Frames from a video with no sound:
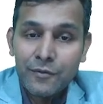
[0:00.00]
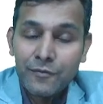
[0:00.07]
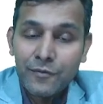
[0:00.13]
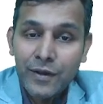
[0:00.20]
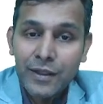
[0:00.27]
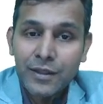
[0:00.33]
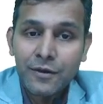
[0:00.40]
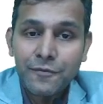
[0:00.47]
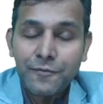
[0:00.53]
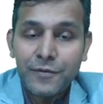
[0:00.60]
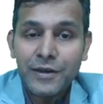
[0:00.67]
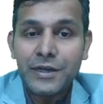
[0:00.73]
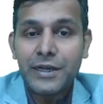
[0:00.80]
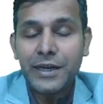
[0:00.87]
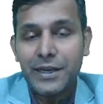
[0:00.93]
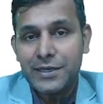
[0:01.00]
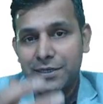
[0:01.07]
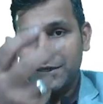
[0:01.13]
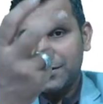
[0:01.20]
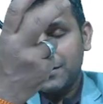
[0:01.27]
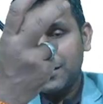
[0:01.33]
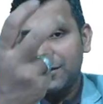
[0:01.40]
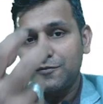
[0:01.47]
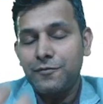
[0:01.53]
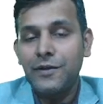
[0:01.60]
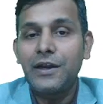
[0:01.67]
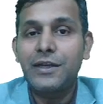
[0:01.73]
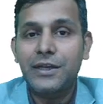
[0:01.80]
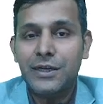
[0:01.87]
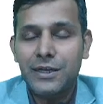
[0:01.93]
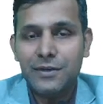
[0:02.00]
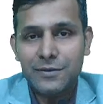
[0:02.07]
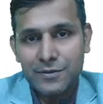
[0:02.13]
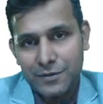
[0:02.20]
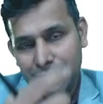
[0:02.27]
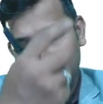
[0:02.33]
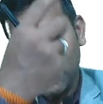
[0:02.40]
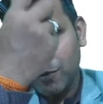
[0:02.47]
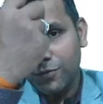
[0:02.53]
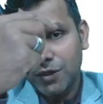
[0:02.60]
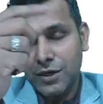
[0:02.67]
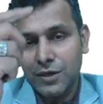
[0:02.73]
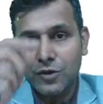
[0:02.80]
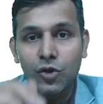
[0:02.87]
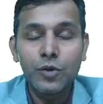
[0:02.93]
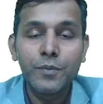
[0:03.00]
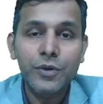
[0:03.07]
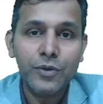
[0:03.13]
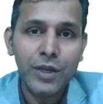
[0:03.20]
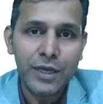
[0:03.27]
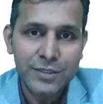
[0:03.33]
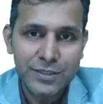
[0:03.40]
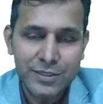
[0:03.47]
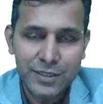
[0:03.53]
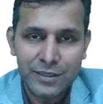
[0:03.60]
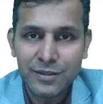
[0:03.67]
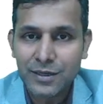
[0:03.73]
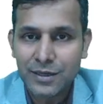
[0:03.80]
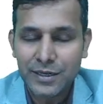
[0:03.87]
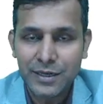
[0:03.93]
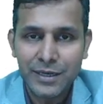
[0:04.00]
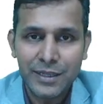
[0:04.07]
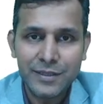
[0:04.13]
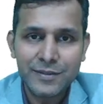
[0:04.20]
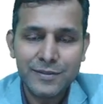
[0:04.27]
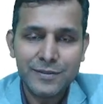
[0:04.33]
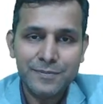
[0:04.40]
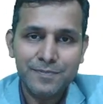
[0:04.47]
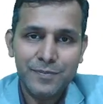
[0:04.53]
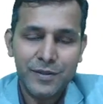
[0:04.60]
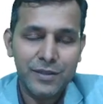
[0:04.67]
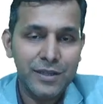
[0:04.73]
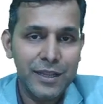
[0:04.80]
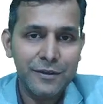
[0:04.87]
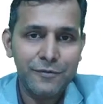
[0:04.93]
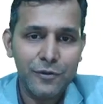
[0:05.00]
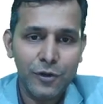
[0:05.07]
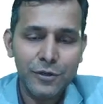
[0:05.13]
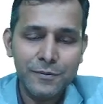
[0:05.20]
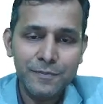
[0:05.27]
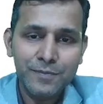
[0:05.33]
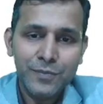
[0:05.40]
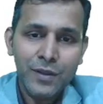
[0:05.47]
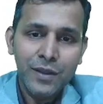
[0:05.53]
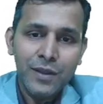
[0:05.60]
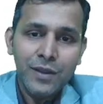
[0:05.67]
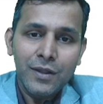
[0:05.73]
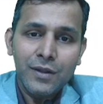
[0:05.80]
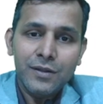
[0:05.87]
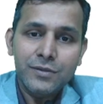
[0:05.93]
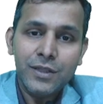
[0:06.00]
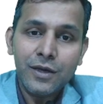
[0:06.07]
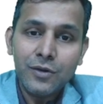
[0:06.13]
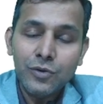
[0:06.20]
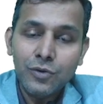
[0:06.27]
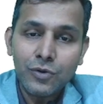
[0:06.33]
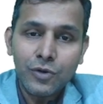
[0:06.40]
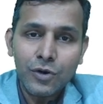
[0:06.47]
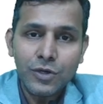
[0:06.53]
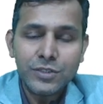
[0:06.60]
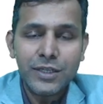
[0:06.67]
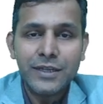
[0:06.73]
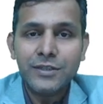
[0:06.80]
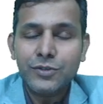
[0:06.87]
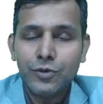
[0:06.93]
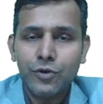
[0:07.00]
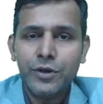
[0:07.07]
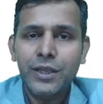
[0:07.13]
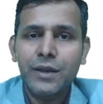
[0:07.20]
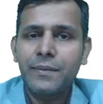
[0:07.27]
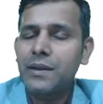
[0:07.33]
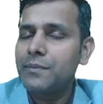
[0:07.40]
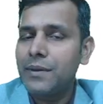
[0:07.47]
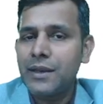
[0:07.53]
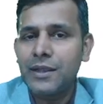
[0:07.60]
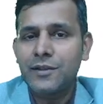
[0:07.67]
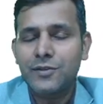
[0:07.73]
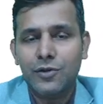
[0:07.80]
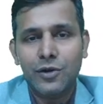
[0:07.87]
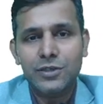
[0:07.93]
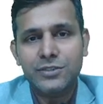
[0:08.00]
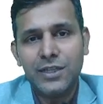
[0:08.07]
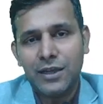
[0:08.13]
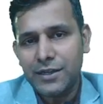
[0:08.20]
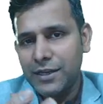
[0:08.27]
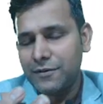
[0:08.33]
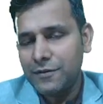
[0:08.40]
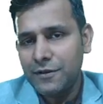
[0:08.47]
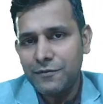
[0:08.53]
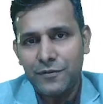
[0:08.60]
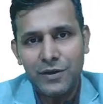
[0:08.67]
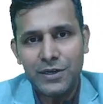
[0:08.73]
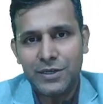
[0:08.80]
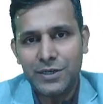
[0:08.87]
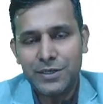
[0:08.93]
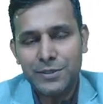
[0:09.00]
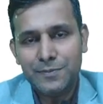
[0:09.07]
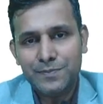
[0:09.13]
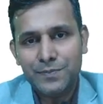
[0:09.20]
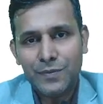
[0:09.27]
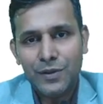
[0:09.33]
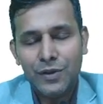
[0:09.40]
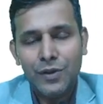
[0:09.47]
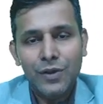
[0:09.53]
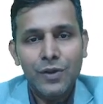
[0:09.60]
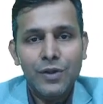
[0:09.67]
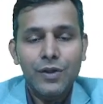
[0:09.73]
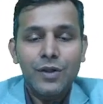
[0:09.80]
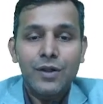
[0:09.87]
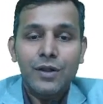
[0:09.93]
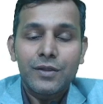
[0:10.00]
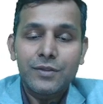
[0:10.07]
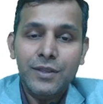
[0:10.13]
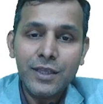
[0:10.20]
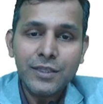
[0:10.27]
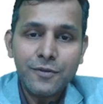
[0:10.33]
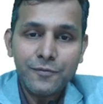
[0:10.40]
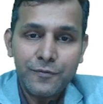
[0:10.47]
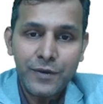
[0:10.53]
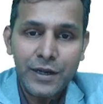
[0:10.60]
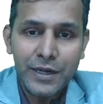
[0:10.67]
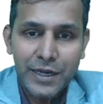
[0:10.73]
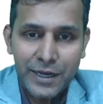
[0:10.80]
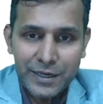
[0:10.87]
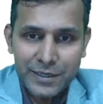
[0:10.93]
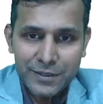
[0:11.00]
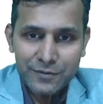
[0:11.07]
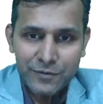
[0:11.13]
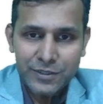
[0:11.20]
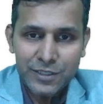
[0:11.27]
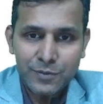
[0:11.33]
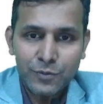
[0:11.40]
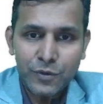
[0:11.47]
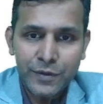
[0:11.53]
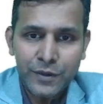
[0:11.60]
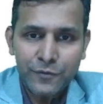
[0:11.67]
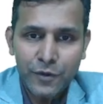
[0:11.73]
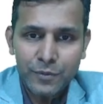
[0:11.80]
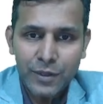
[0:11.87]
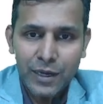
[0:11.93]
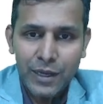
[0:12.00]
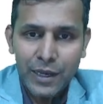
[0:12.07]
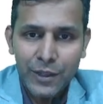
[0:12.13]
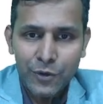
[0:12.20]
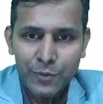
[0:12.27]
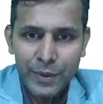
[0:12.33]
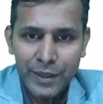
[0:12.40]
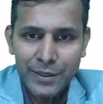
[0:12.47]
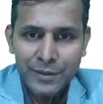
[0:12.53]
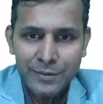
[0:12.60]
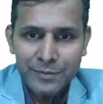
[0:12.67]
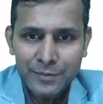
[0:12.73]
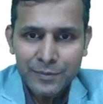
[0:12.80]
When the filtrate is filtered from the glomerulus in the kidneys, in the nephron, the glucose and sodium and many salts, they are getting filtered. This filtrate, which is moving from the lumen,